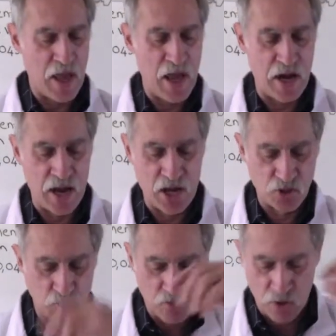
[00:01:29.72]
and
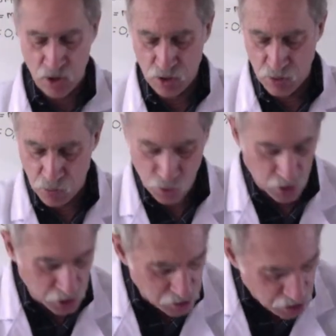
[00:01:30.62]
as we roll the
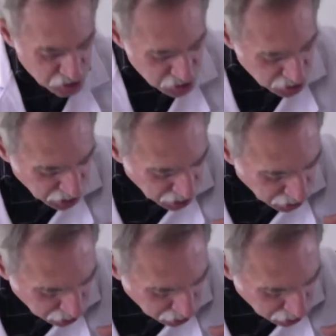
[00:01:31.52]
ball across there,